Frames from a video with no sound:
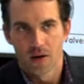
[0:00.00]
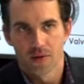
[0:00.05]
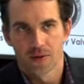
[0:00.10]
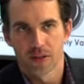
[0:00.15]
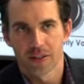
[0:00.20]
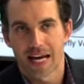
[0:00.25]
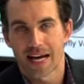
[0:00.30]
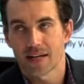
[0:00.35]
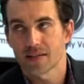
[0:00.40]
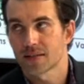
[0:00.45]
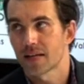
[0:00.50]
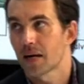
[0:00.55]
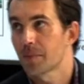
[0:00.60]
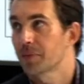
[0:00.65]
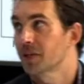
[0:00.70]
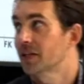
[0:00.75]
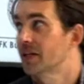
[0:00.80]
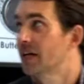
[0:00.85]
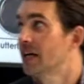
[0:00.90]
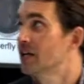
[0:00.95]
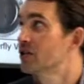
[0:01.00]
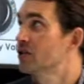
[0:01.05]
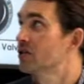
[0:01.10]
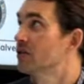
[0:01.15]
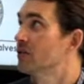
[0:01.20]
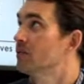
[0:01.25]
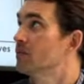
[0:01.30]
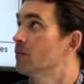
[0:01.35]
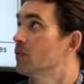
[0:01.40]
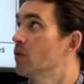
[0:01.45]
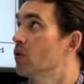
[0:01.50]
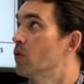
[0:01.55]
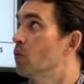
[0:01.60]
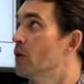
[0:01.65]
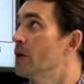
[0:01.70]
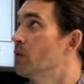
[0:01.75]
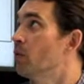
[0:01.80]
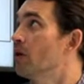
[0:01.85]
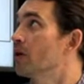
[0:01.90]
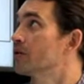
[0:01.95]
The last application
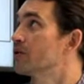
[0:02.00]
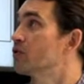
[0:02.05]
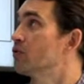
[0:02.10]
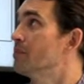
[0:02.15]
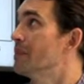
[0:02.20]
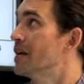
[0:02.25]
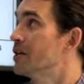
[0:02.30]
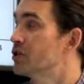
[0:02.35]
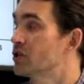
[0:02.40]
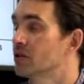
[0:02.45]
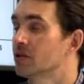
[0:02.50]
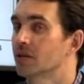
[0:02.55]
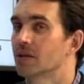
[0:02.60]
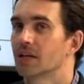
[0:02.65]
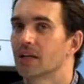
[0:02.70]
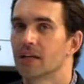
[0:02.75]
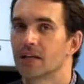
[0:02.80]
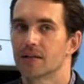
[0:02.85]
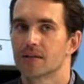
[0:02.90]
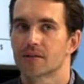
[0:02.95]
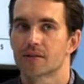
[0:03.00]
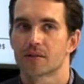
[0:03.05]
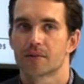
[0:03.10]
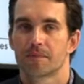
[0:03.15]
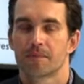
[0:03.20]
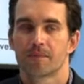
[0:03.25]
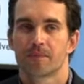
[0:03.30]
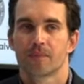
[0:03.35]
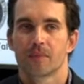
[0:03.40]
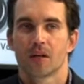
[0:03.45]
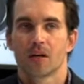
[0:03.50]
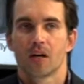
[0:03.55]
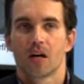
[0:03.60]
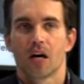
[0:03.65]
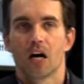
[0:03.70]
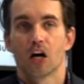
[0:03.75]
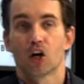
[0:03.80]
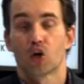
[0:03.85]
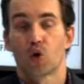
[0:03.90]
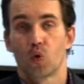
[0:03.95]
we want to mention is
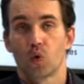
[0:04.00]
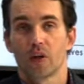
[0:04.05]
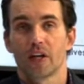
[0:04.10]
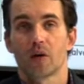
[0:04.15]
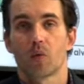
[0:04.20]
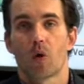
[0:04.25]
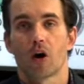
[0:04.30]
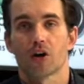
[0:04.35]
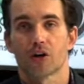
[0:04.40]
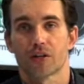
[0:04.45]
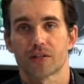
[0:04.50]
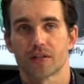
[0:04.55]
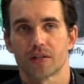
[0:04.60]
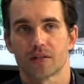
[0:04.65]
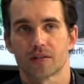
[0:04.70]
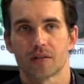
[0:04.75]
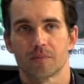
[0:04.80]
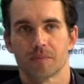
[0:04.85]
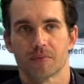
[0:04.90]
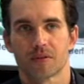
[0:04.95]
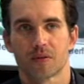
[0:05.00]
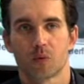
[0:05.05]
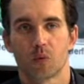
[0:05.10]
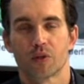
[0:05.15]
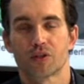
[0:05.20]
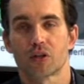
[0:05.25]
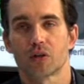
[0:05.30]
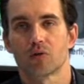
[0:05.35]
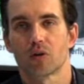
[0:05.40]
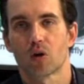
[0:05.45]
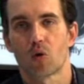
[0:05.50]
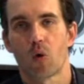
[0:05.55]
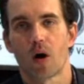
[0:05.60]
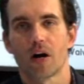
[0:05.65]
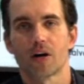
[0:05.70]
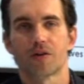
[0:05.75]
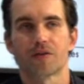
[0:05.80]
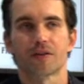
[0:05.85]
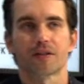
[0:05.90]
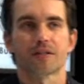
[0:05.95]
cooling water systems, which are
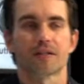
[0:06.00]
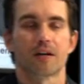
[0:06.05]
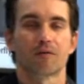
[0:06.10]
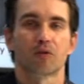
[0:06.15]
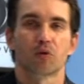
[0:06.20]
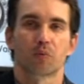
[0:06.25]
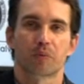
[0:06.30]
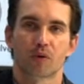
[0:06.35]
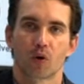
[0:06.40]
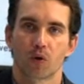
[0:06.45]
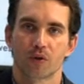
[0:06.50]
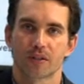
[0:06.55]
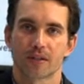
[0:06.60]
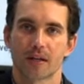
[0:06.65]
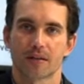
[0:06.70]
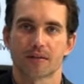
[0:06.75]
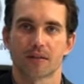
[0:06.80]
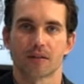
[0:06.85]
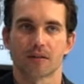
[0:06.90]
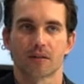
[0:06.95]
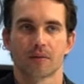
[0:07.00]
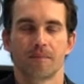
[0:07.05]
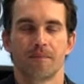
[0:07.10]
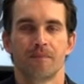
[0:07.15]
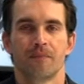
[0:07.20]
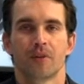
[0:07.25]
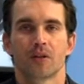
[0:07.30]
required for several processes.